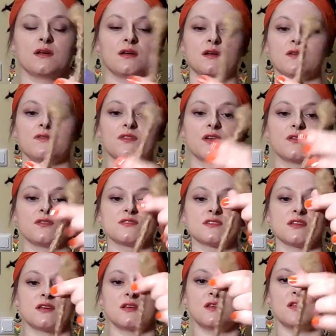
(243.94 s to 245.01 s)
If there
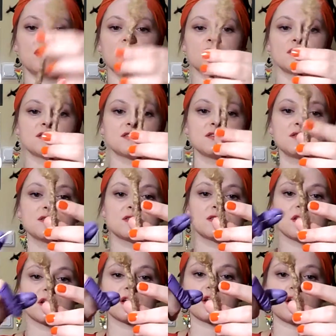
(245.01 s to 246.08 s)
is any hair still
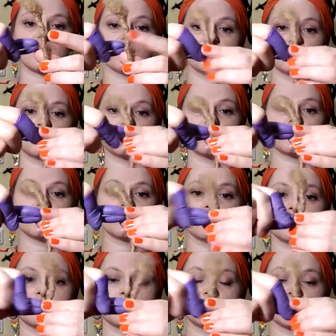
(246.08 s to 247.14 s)
sticking out,
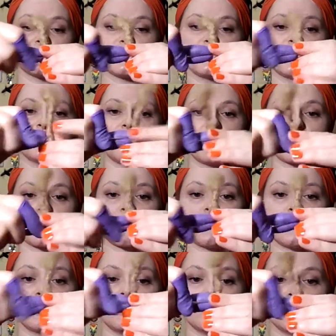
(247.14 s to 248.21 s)
you just pull it back
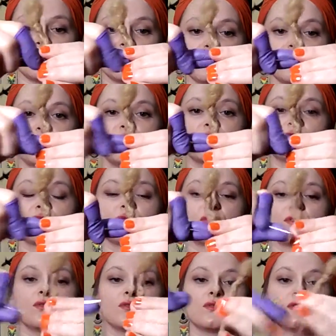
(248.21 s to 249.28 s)
in. You don't need to
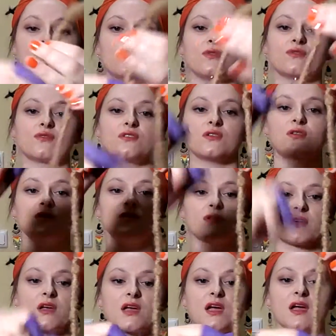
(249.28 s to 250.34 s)
go through the whole
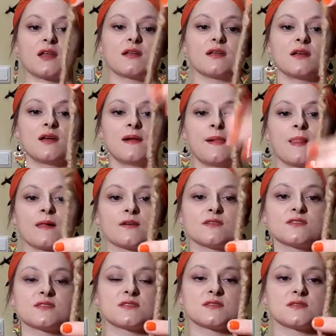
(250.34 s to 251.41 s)
lock again,
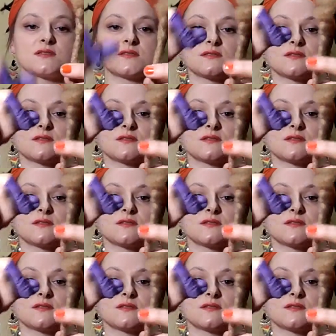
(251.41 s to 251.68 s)
because